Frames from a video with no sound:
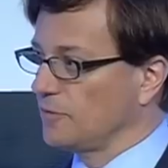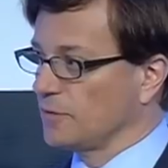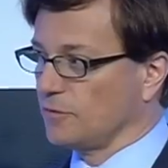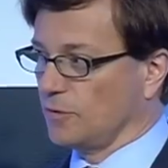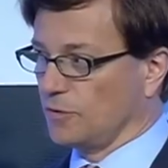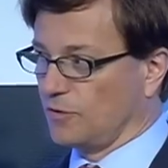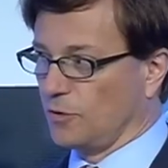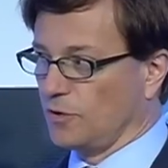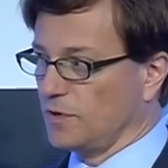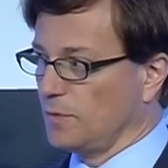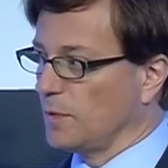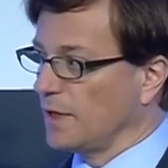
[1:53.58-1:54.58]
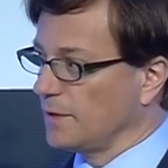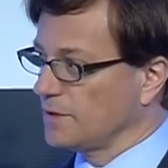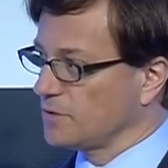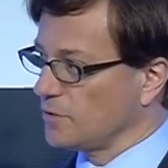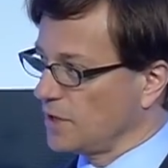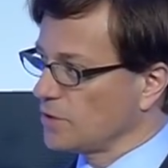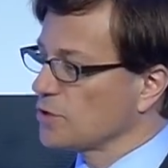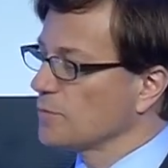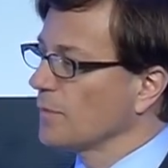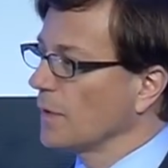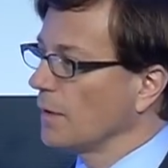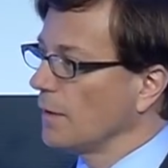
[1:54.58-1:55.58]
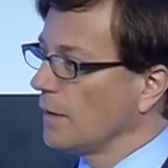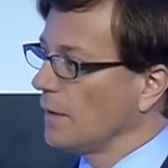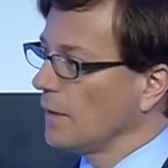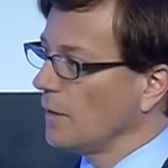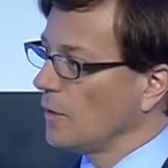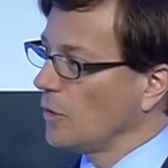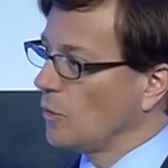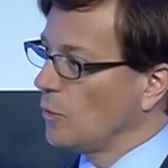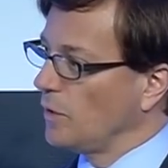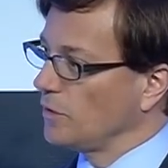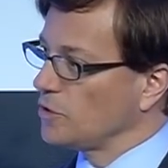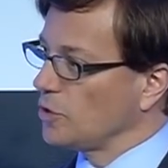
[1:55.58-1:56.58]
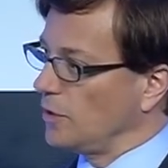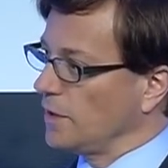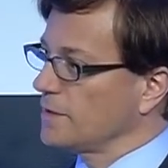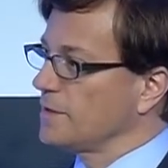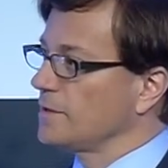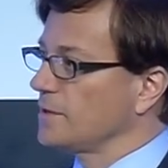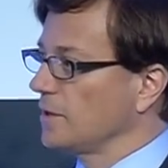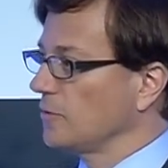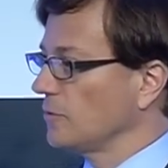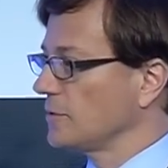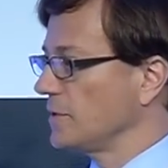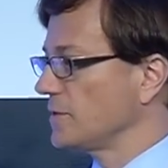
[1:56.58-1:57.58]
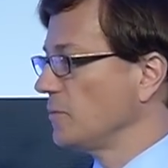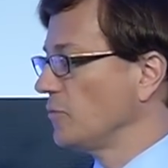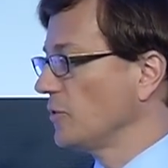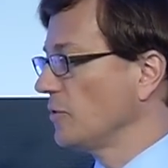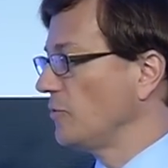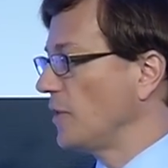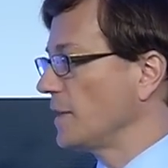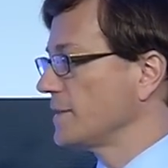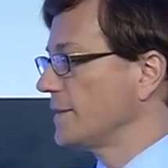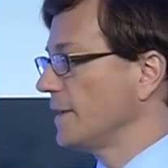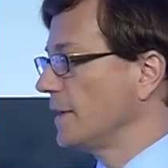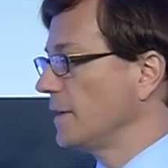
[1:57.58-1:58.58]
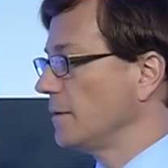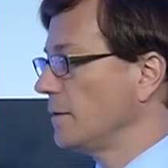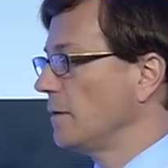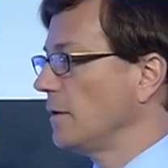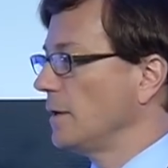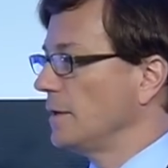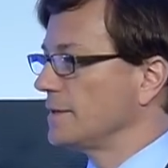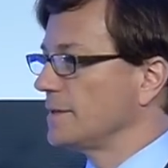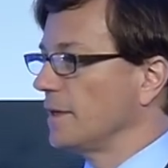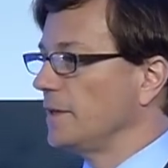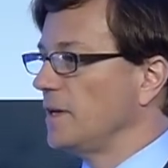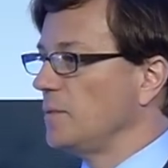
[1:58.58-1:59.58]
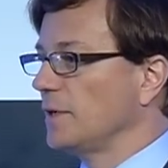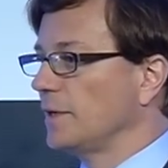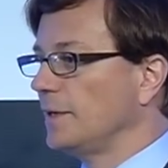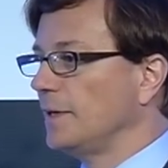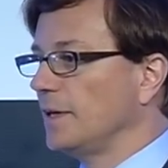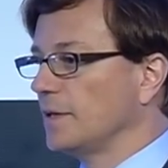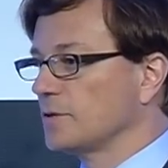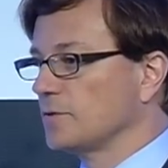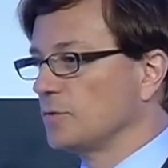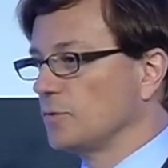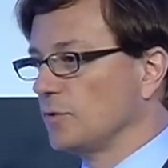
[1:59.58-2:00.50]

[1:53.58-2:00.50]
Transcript: a 13 mile stretch, where the tolling system, system for the fast lane is dynamically linked to